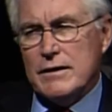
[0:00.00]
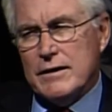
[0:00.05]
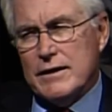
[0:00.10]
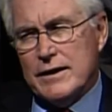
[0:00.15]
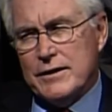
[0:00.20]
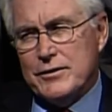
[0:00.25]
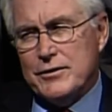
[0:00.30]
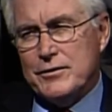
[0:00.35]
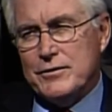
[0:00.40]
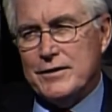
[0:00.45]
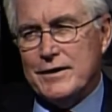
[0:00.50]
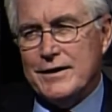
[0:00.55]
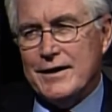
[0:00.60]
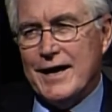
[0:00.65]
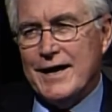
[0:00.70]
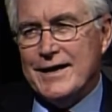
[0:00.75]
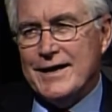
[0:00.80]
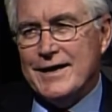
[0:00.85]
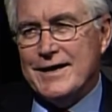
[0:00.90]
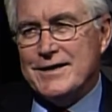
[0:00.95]
In
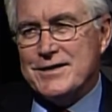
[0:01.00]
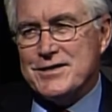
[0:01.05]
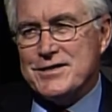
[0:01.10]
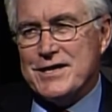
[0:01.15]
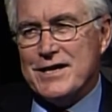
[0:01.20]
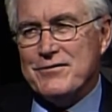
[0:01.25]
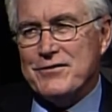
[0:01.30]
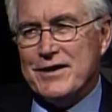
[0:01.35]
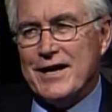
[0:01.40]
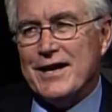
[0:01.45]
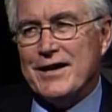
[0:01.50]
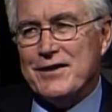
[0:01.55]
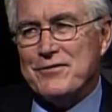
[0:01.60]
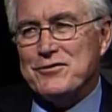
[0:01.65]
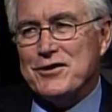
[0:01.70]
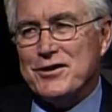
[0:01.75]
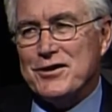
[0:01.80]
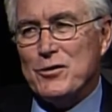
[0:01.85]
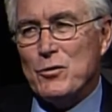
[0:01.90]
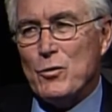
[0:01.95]
97, I
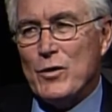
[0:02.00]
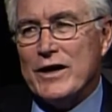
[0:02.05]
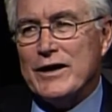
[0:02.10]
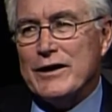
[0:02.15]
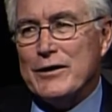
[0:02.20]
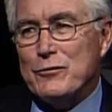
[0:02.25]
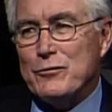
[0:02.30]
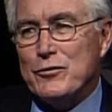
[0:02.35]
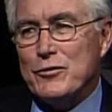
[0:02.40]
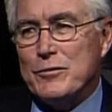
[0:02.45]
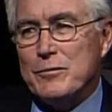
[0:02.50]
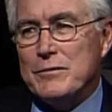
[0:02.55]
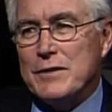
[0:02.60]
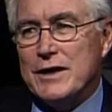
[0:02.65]
left a little wiggling room.